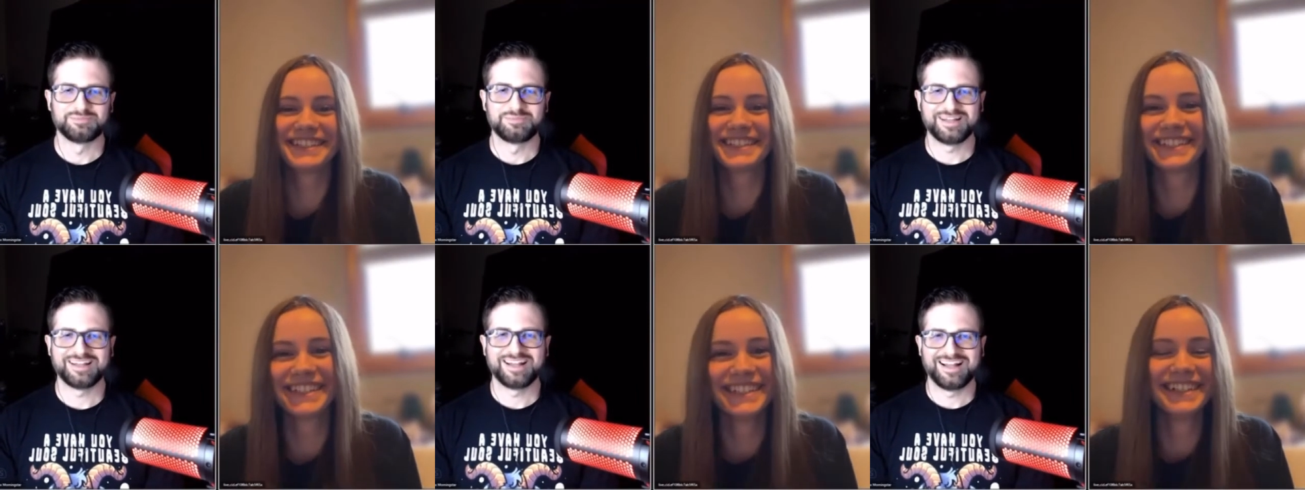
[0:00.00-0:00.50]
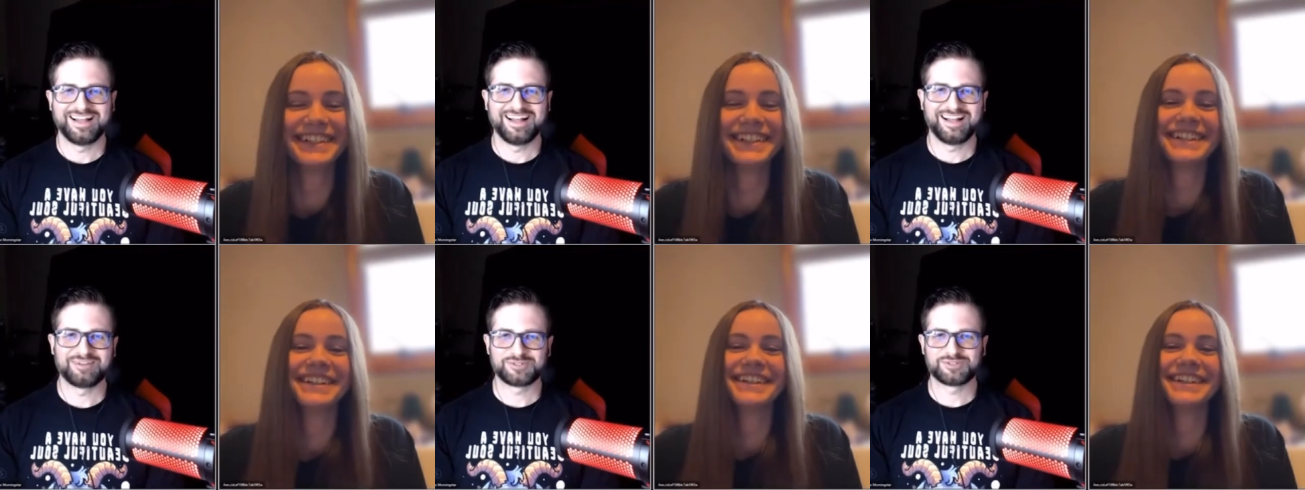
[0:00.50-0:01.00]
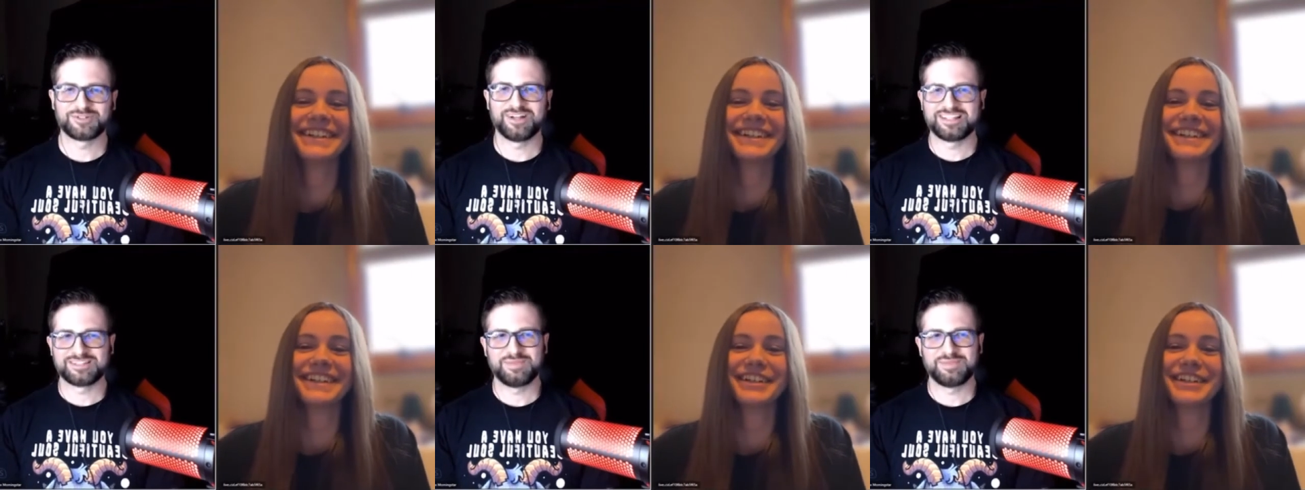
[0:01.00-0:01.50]
Speaker 1: but I was
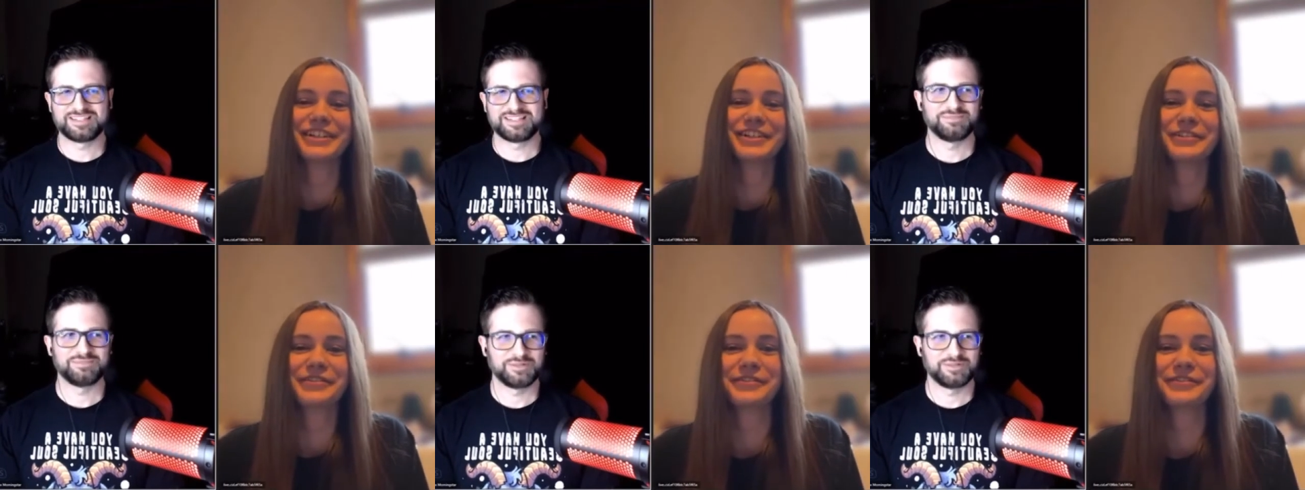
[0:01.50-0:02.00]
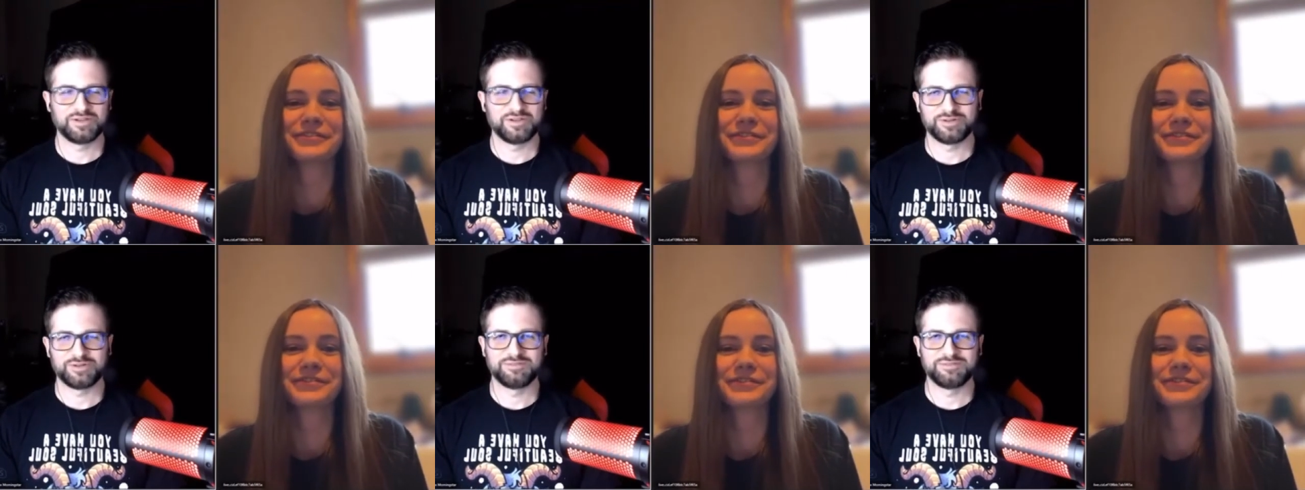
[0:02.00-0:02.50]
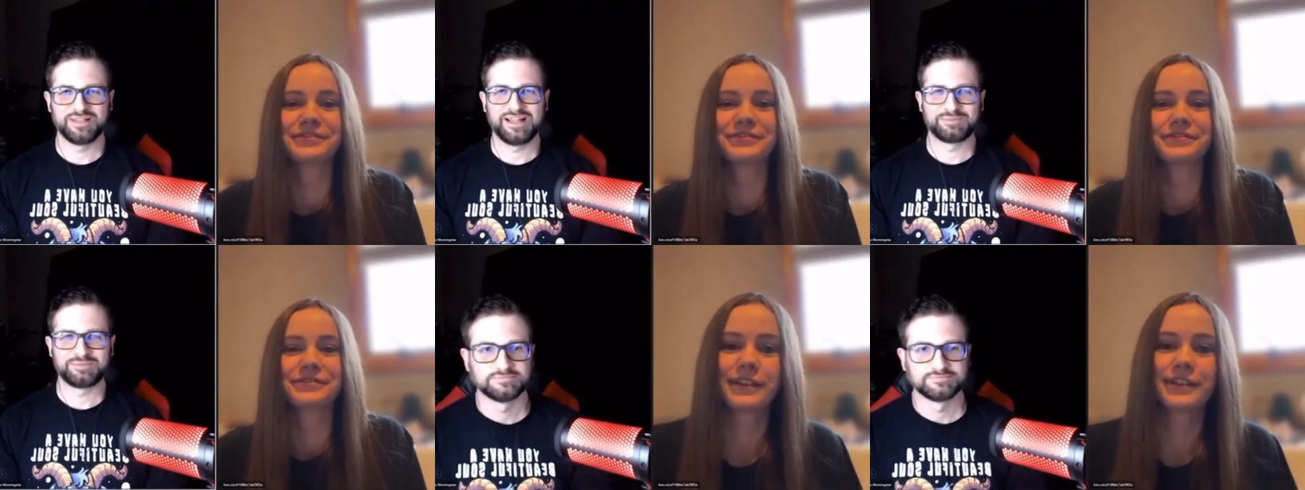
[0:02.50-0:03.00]
trying to make something weird or evil
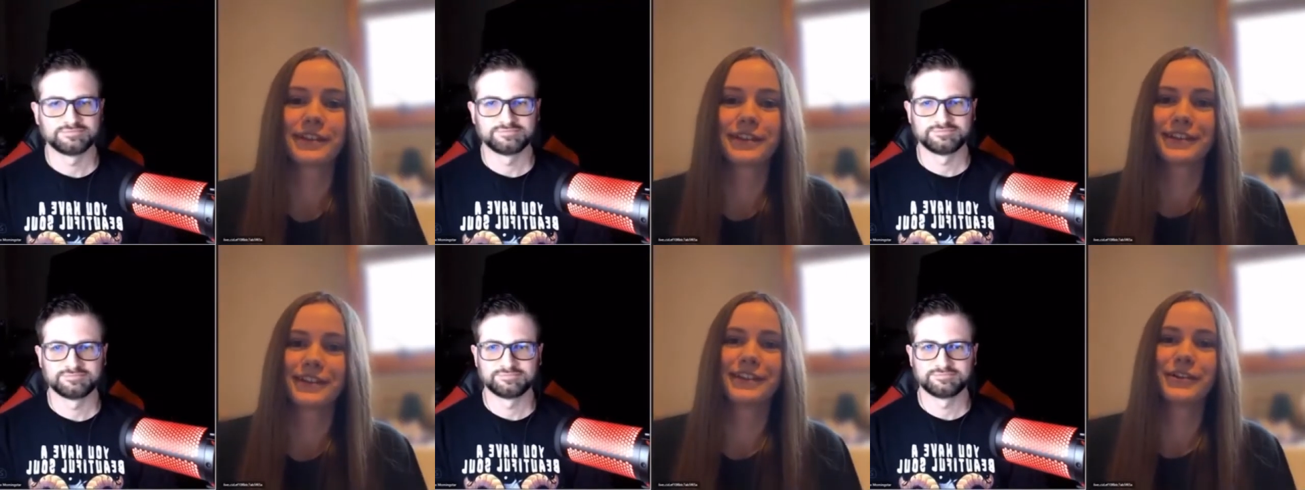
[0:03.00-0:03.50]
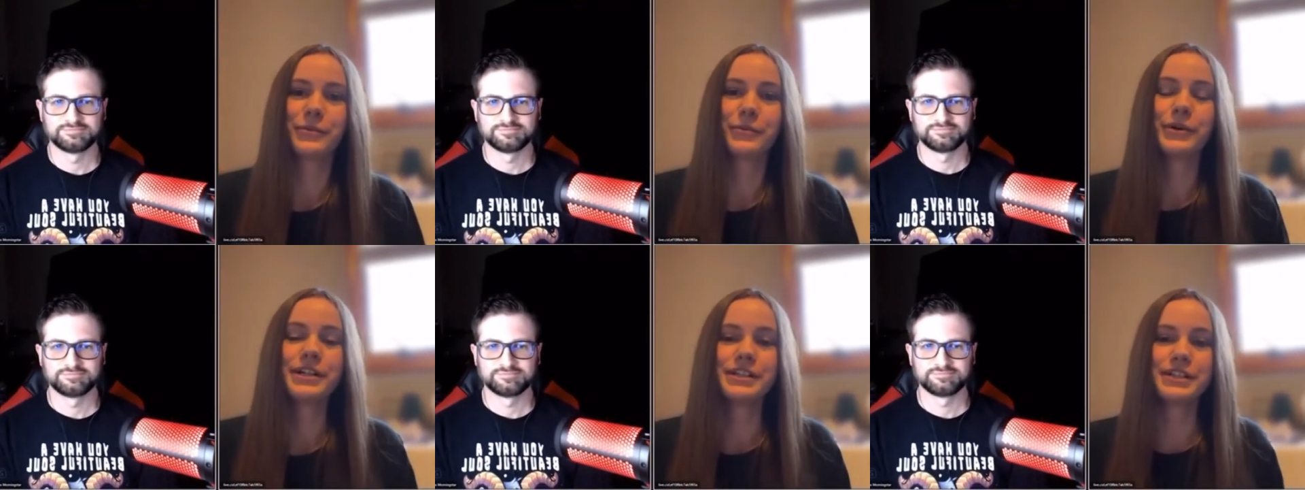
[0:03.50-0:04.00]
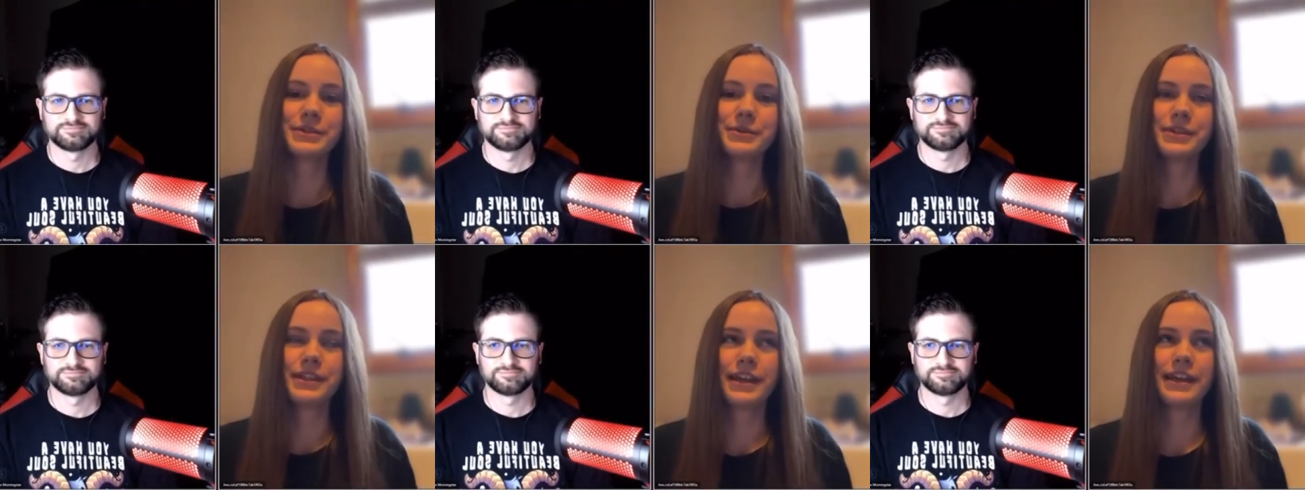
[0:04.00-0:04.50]
happen.
Speaker 2: What do you
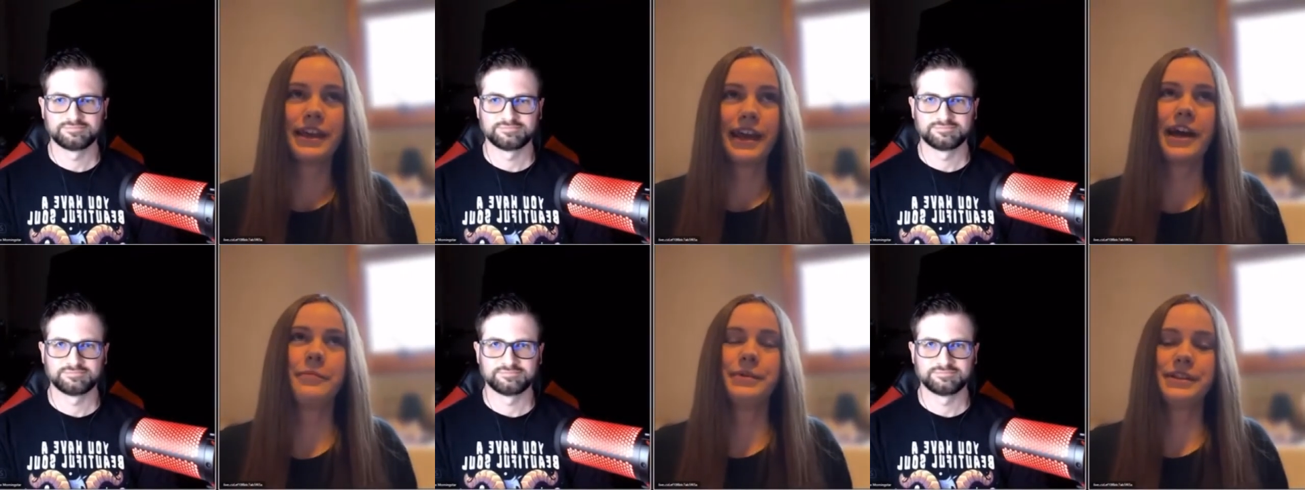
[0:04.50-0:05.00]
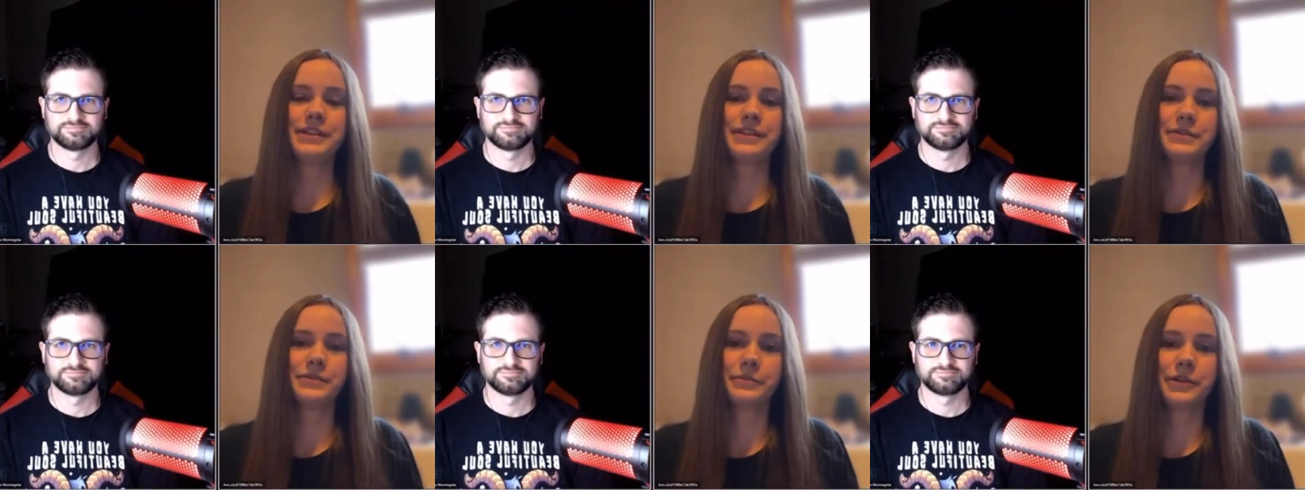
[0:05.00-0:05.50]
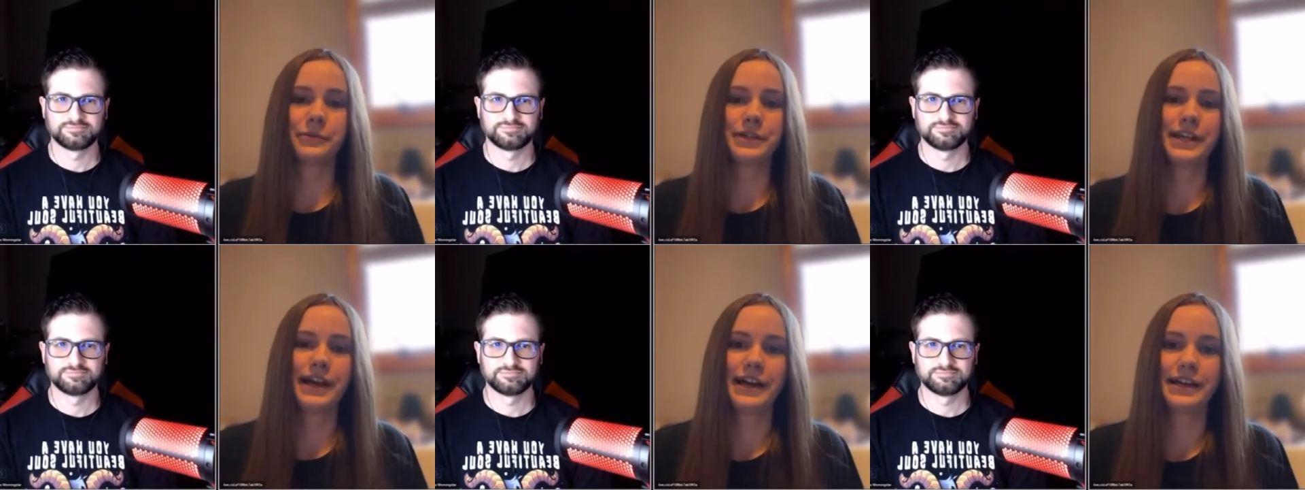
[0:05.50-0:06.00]
think happens when we
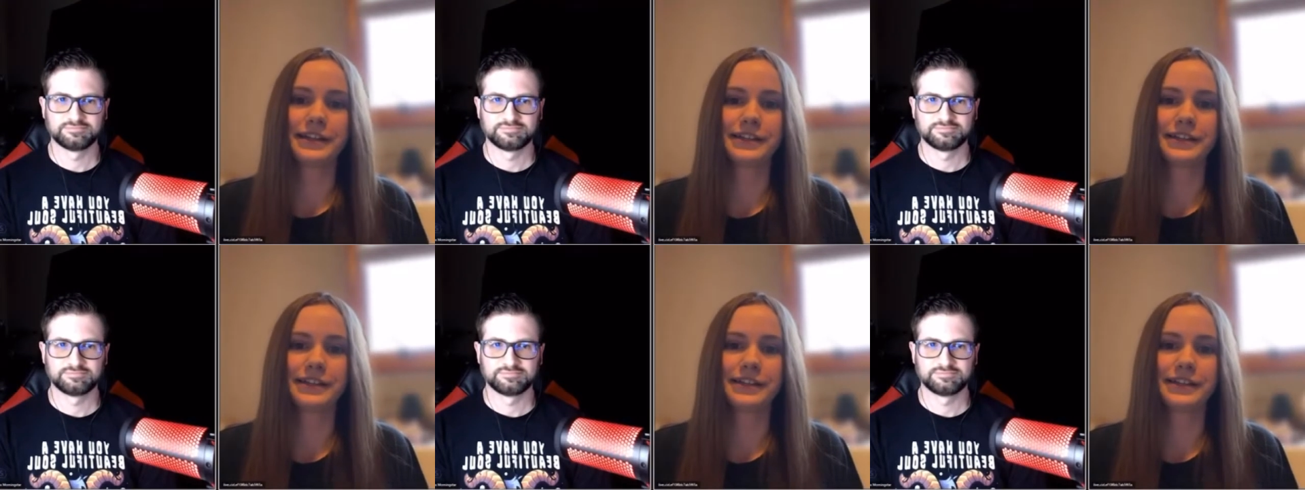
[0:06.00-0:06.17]
die?